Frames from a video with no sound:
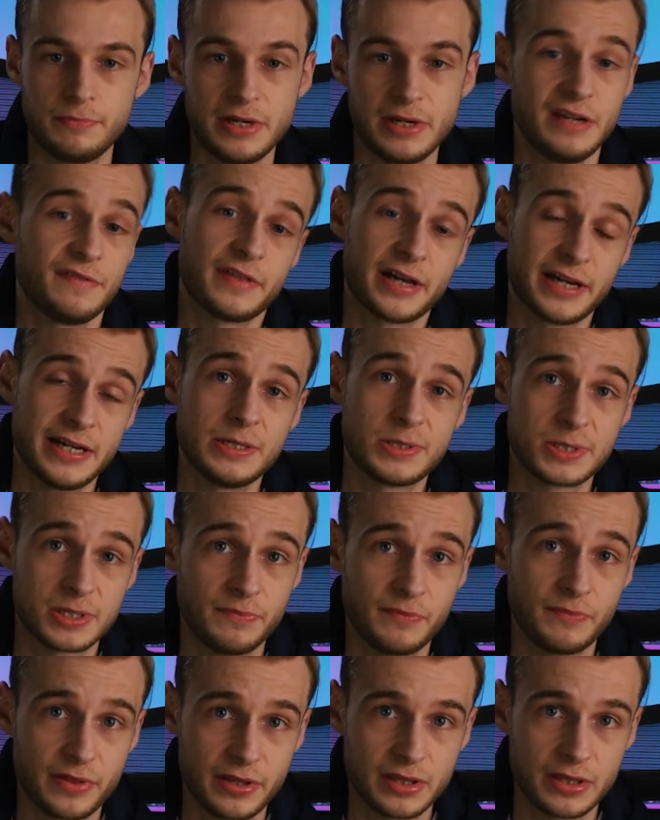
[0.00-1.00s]
But if that is
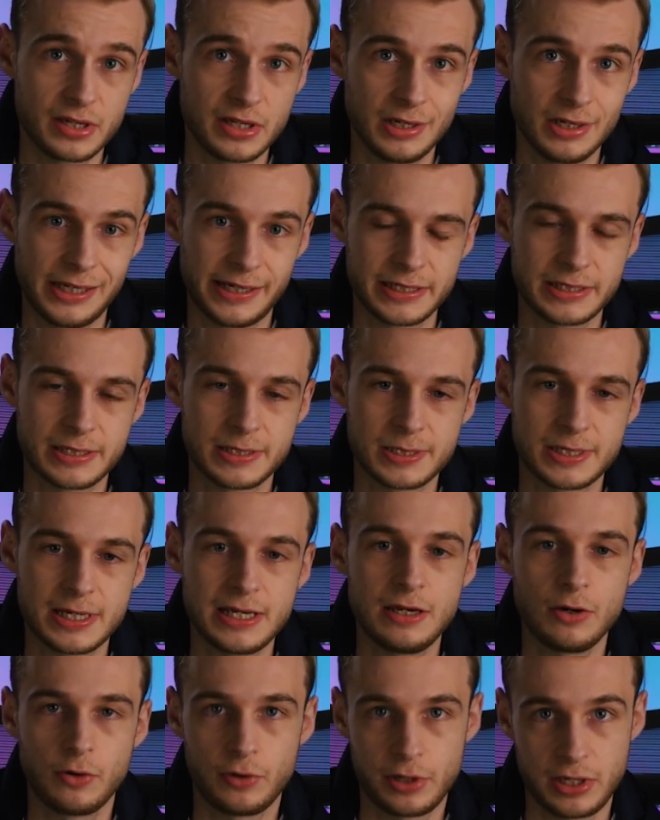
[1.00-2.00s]
something that you'd like to
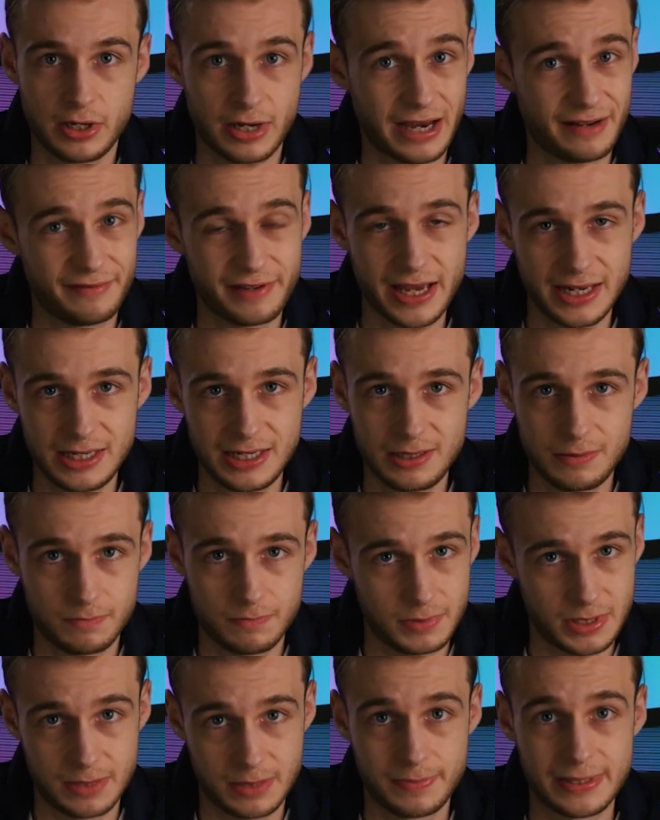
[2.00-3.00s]
see, or you have any
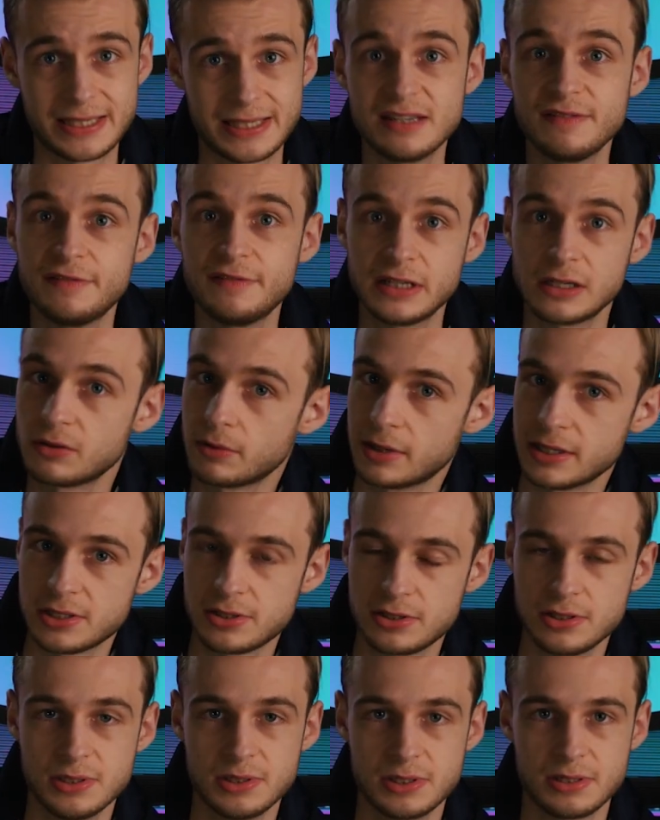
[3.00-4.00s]
specific
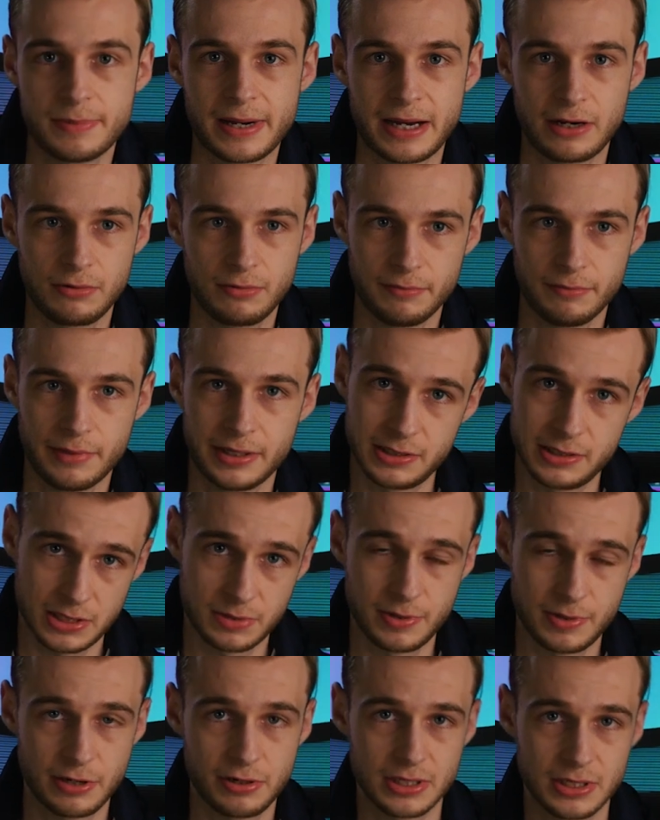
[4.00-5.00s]
questions about my
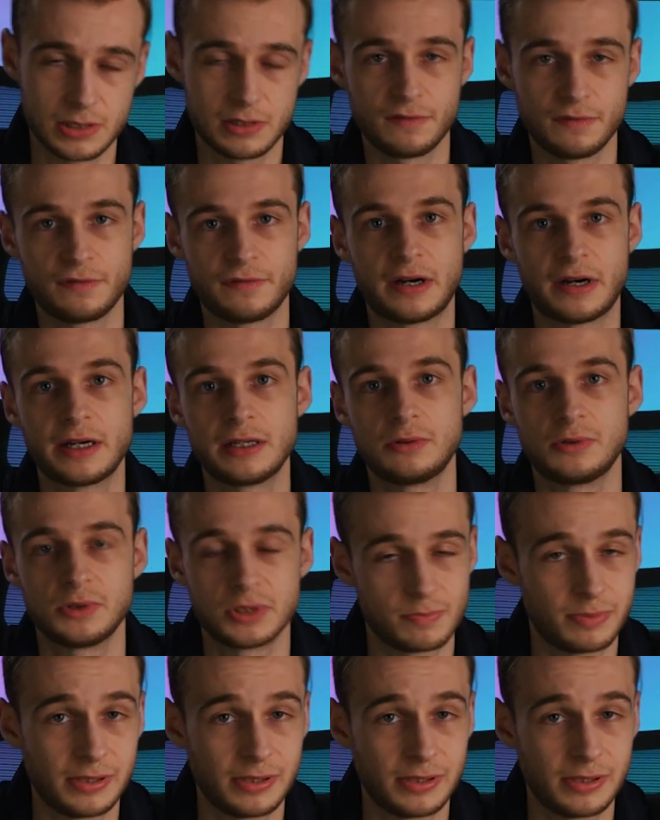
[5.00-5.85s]
experience of finals,